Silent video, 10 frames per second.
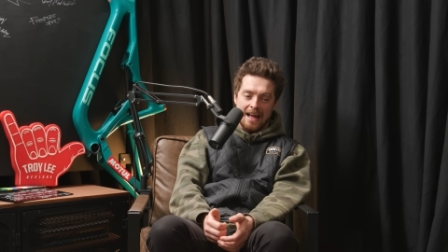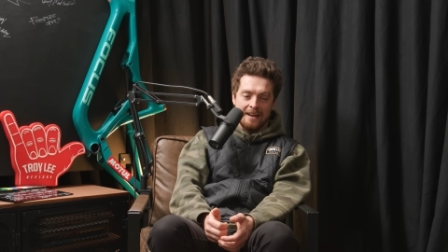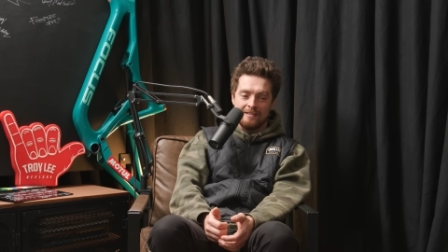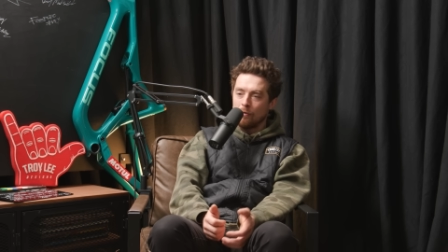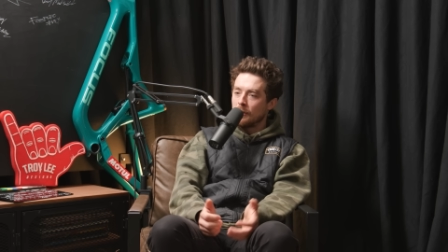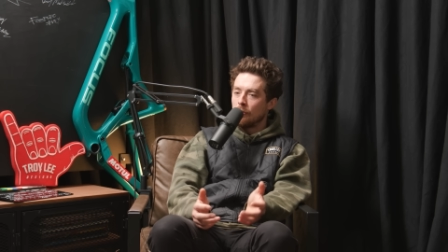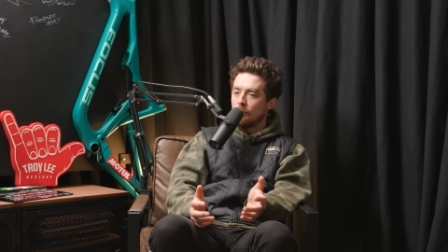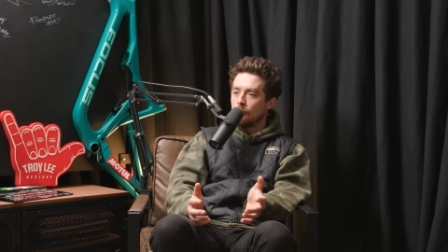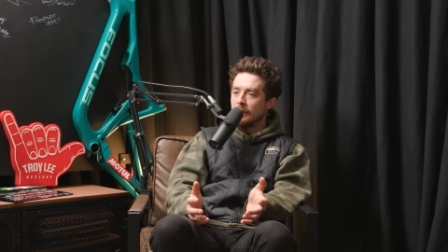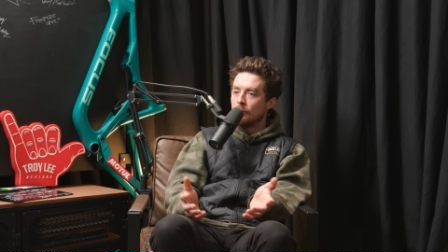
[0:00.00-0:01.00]
and so
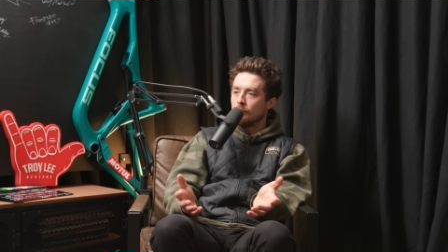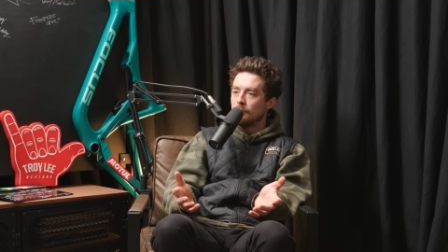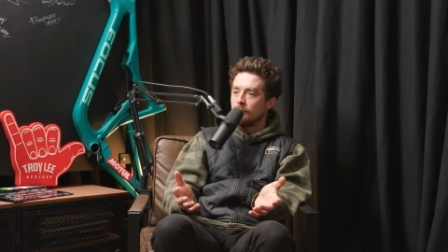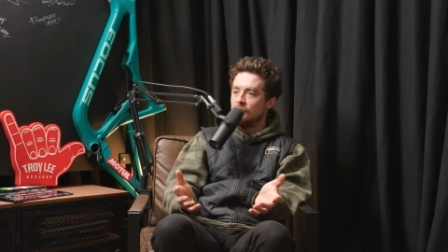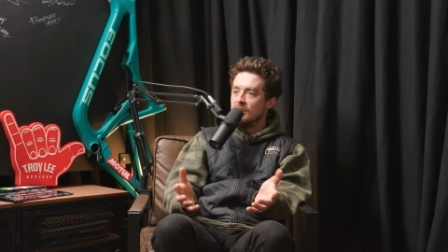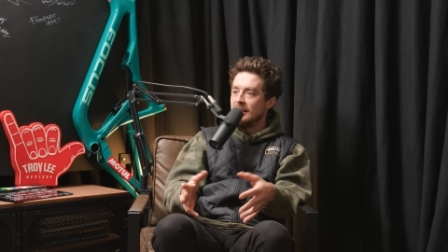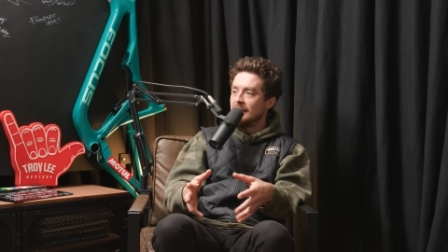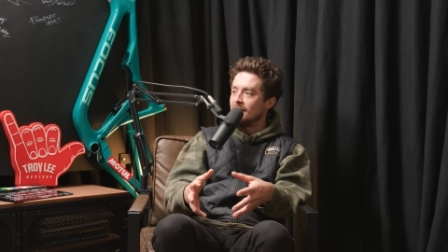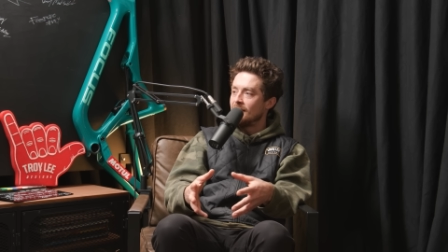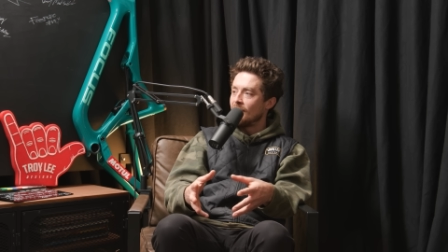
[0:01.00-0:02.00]
we got really
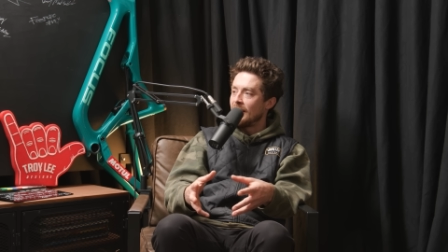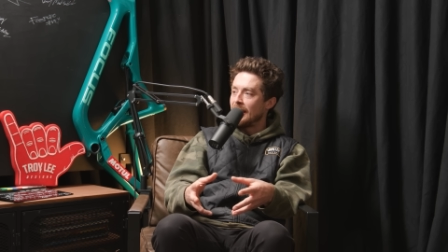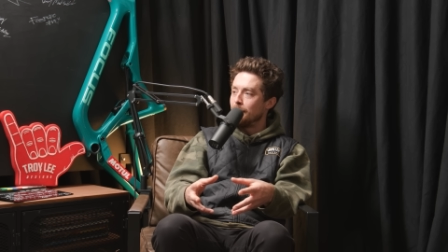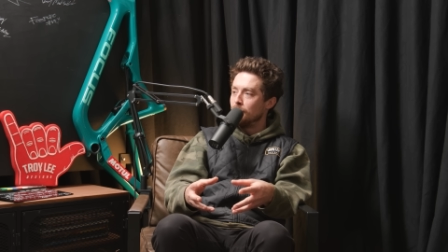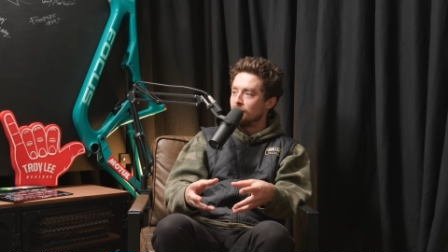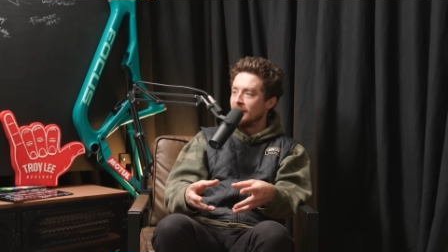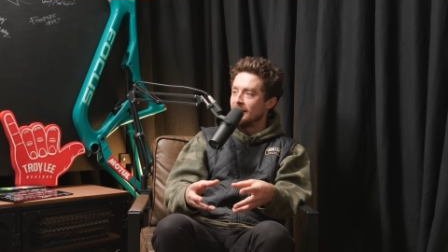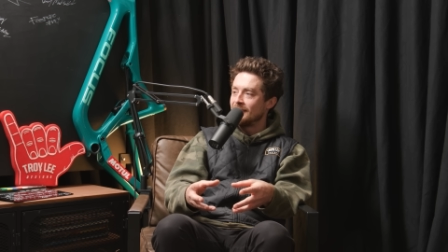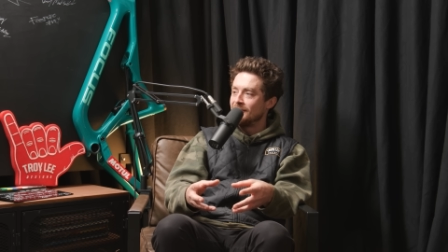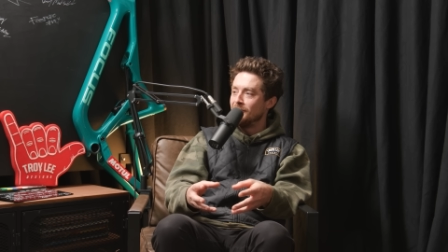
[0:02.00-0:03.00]
into like animal
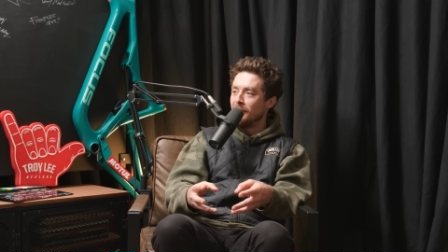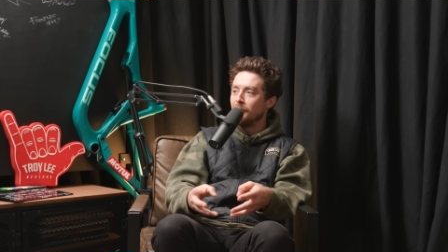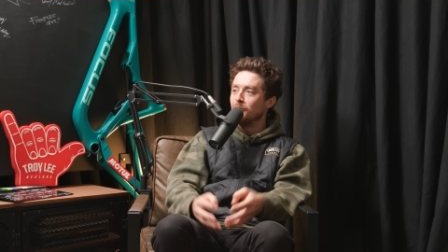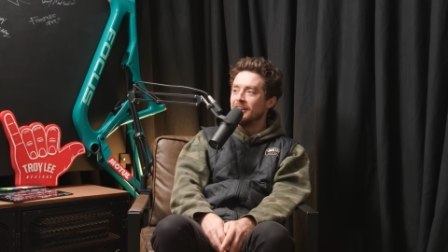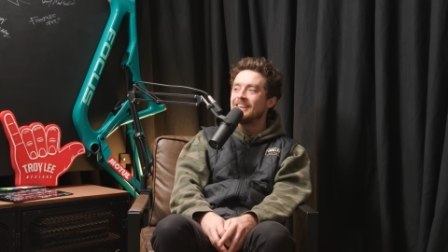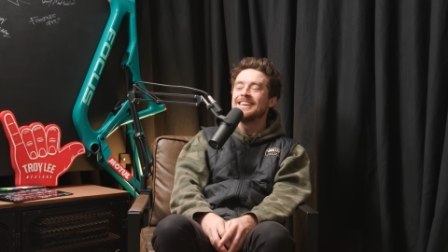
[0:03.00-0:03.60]
training. You learn all the